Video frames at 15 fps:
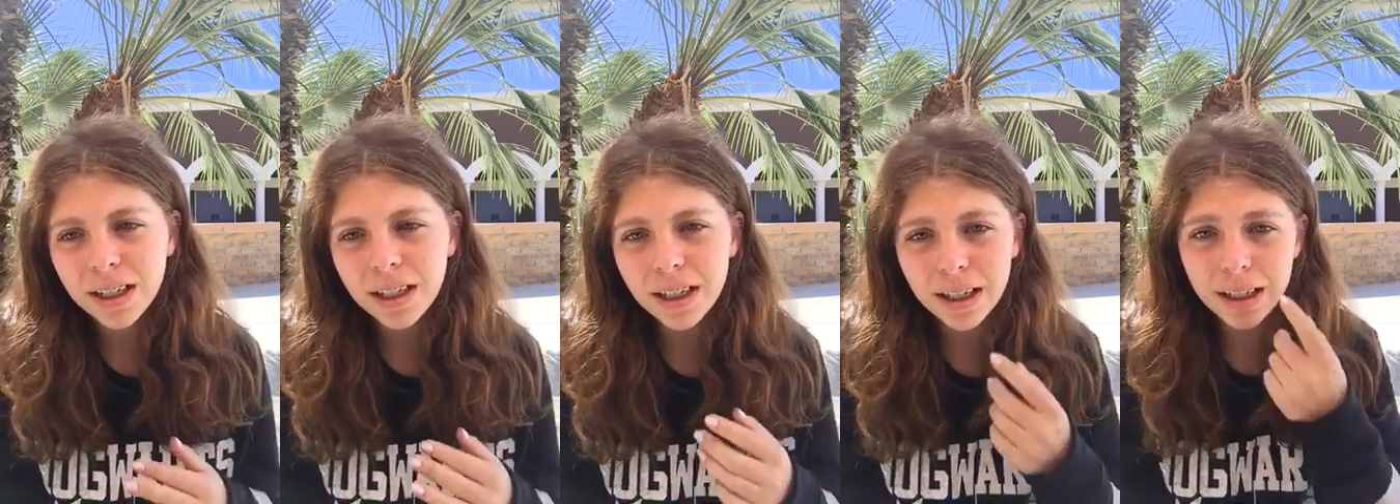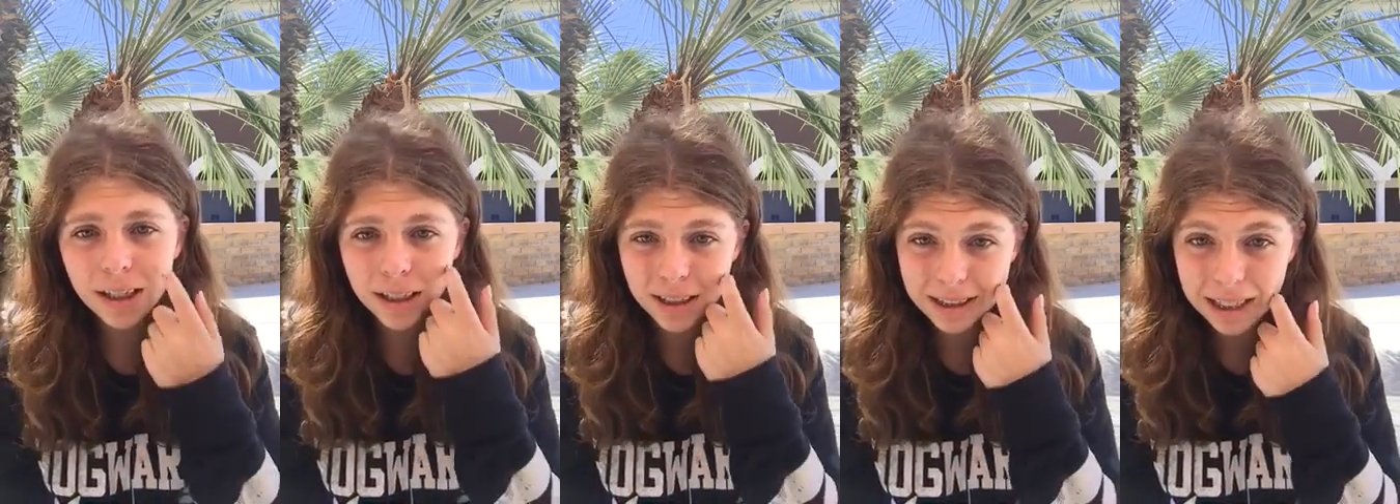
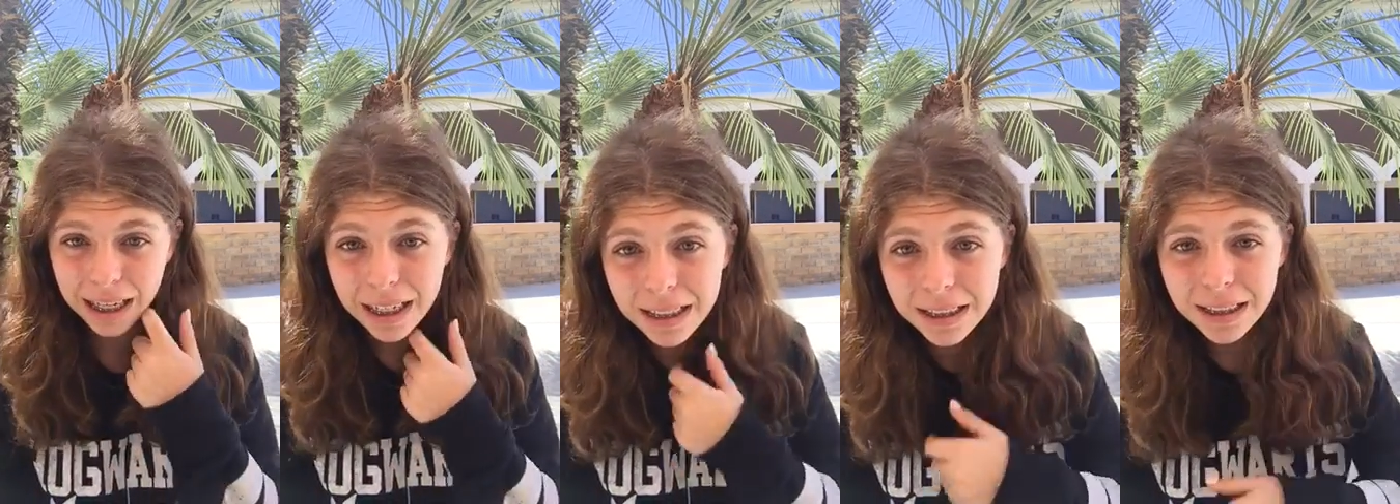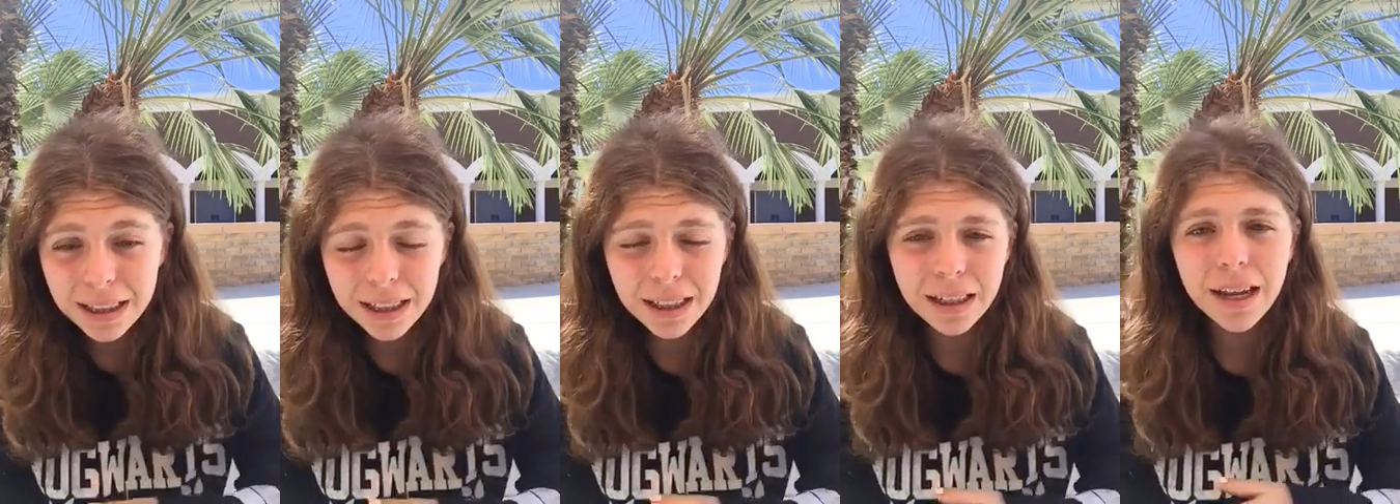He is
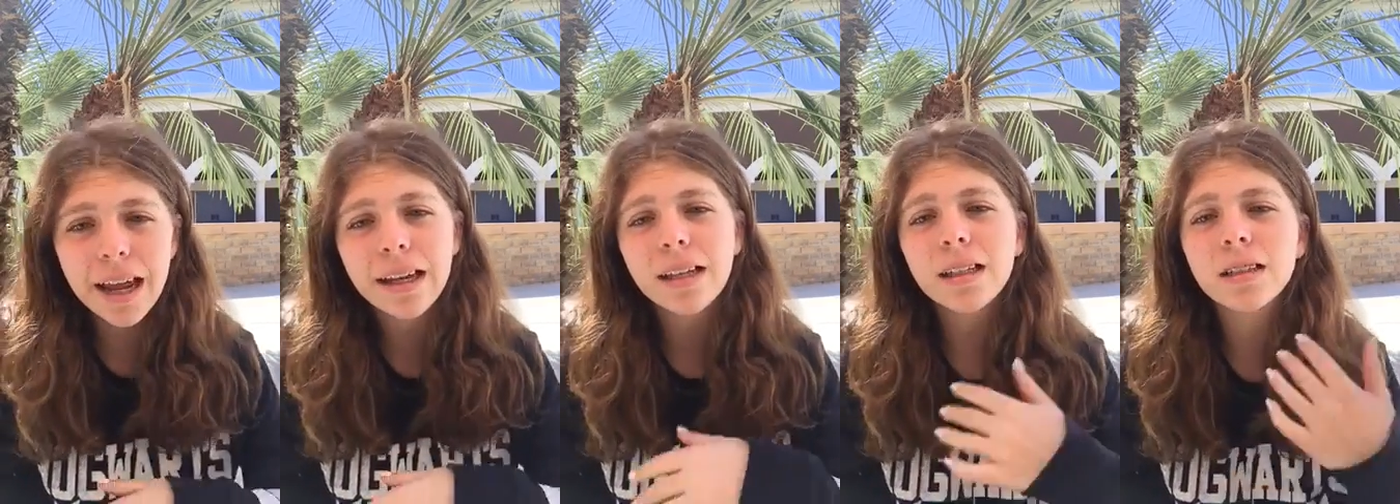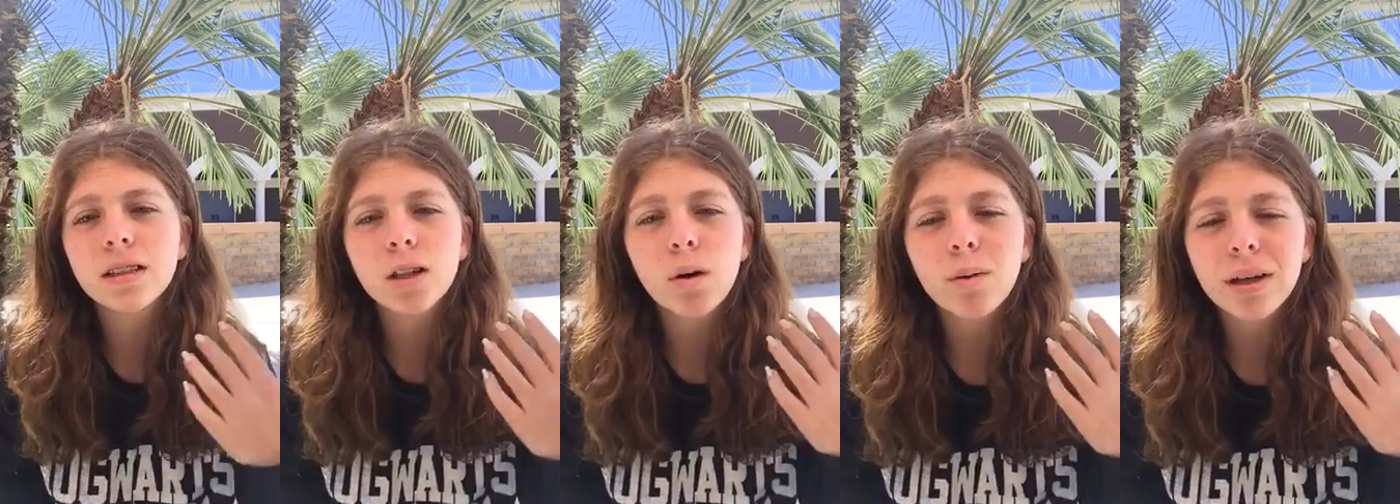18 and he
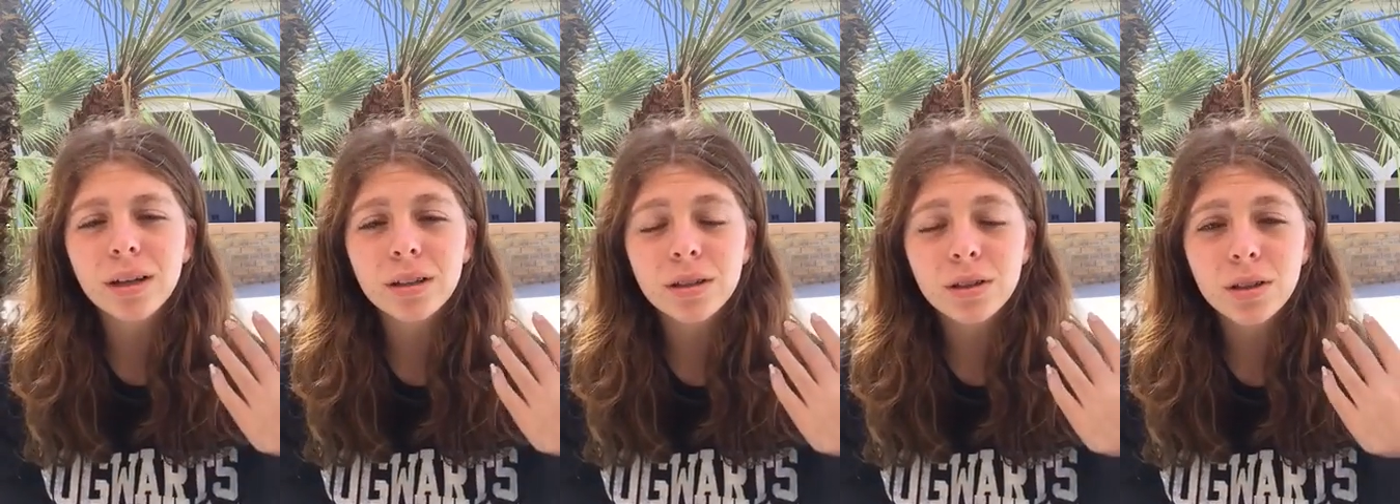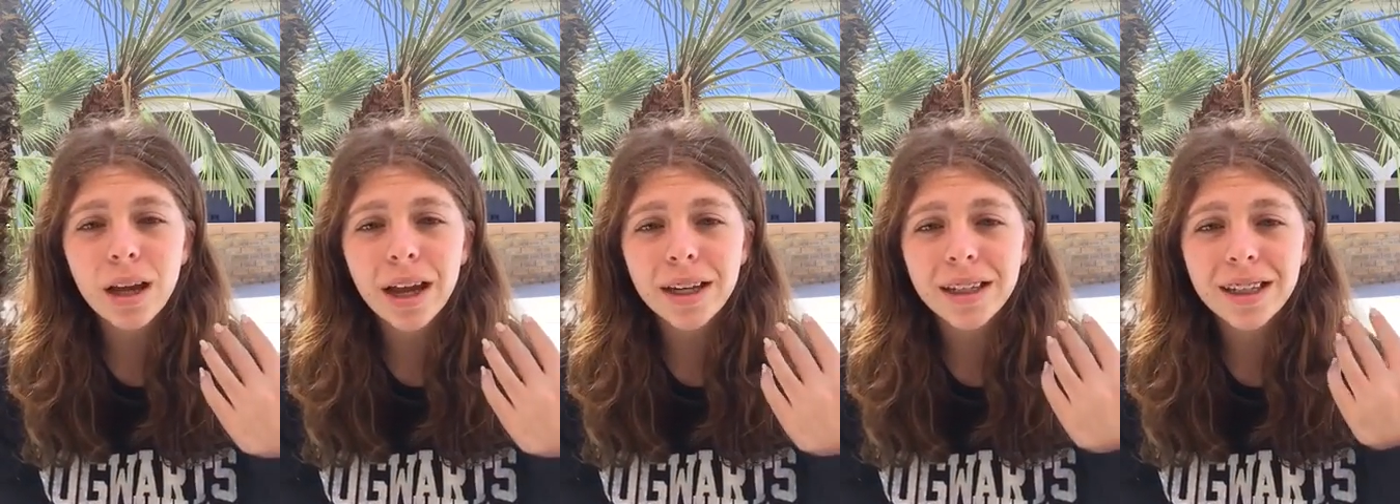
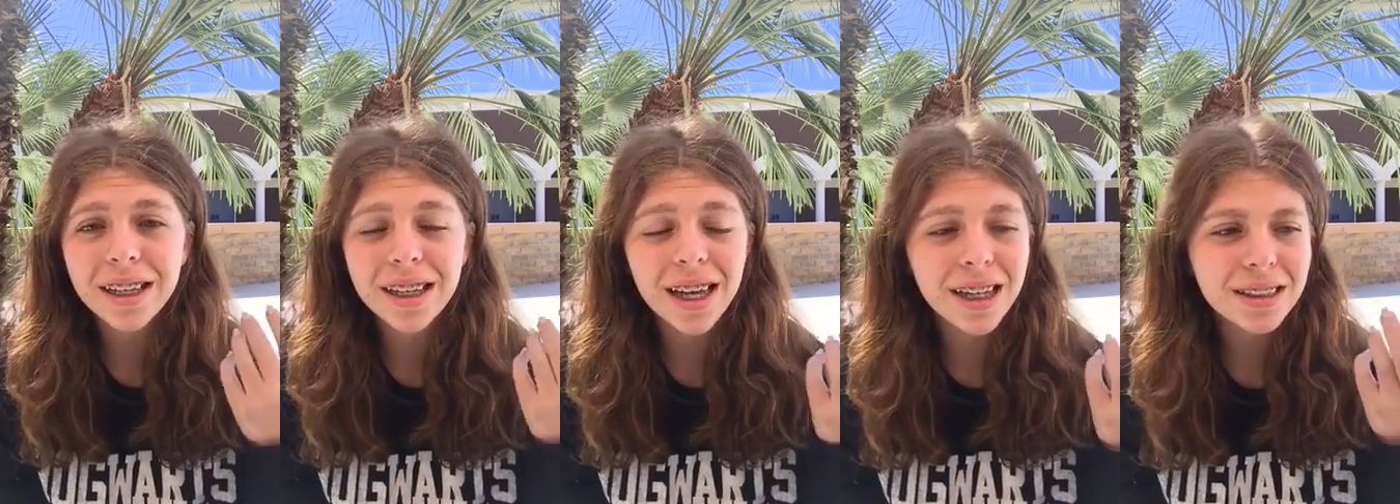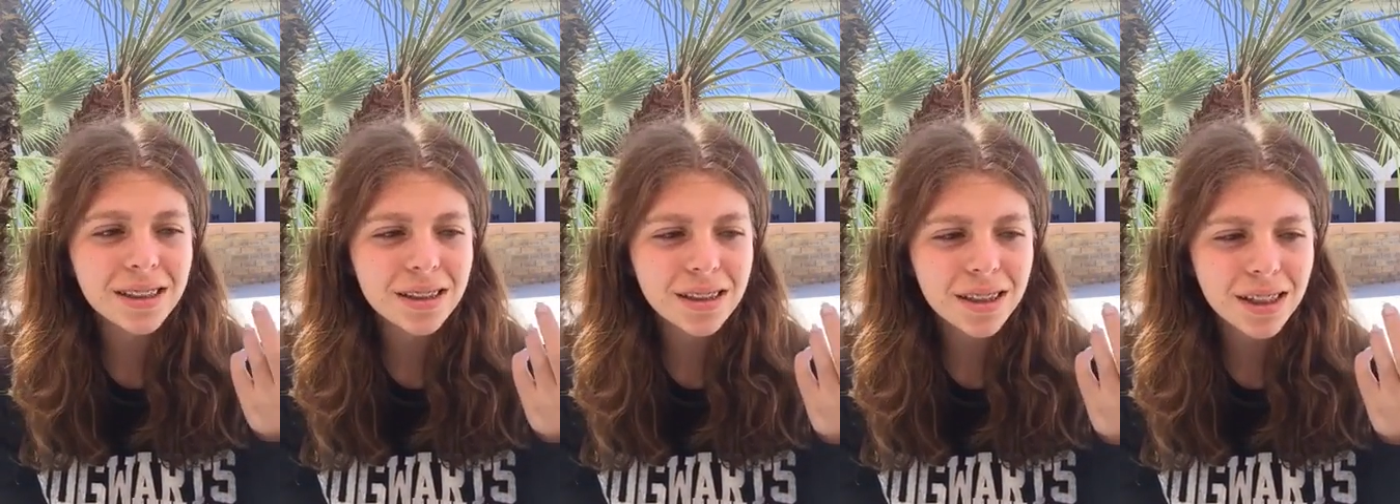
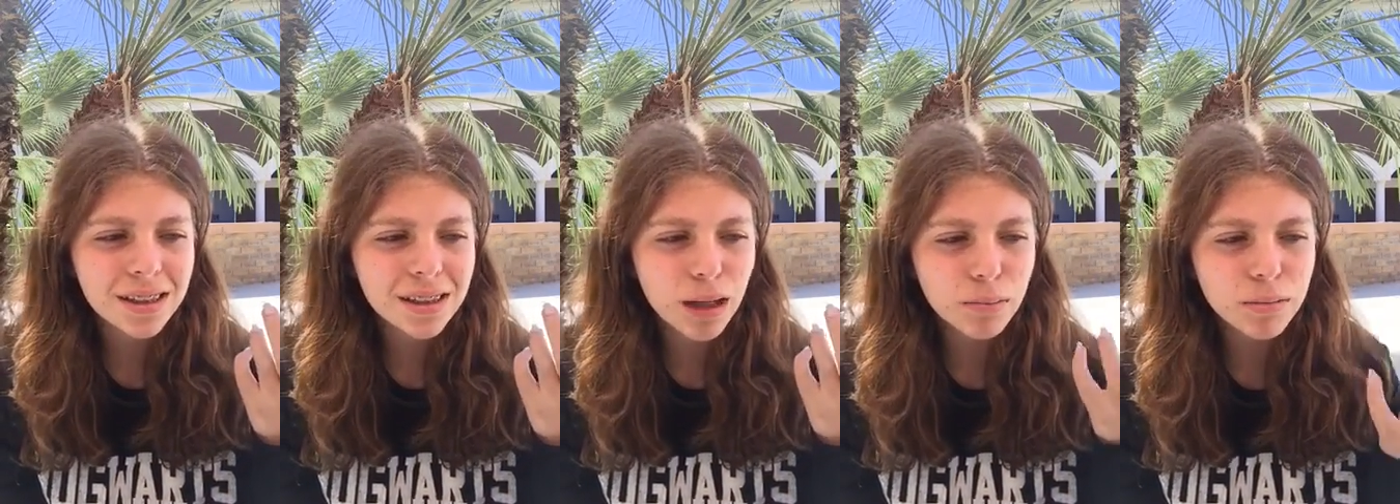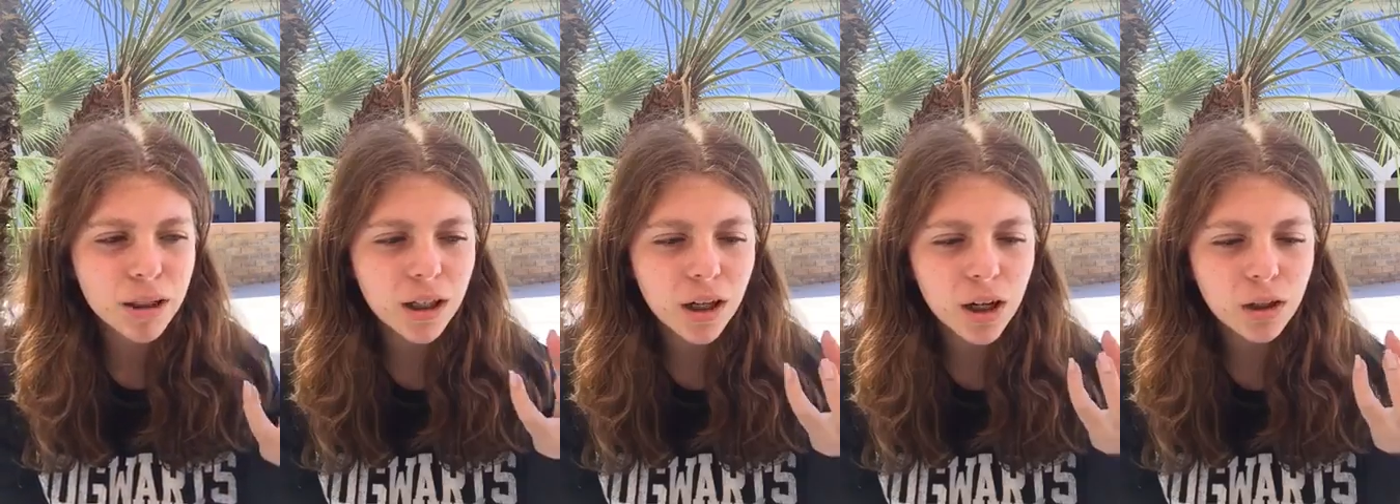gets
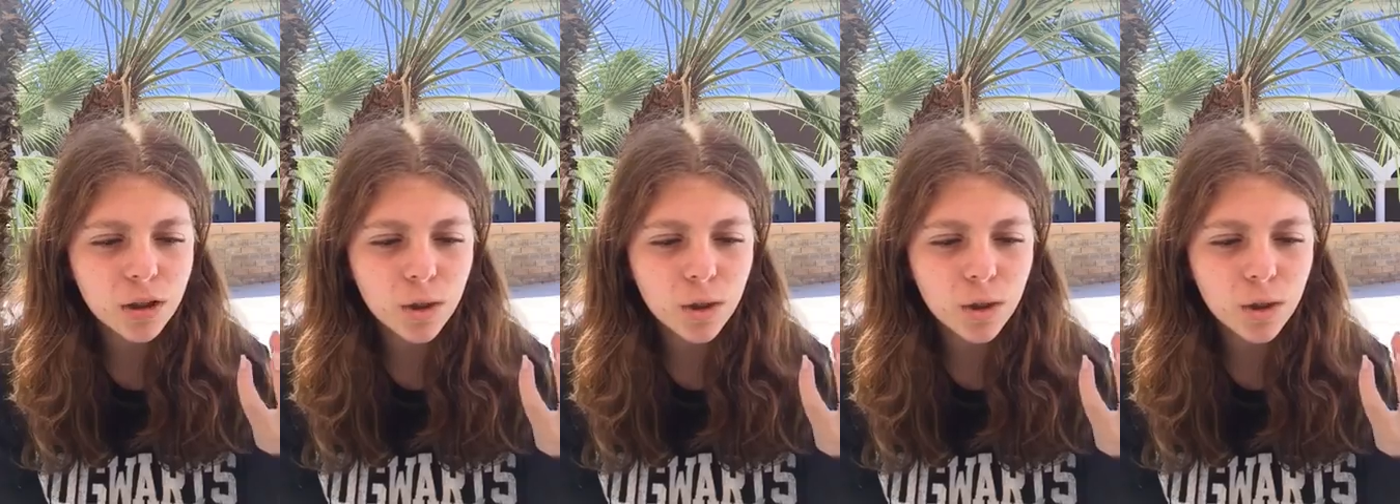accepted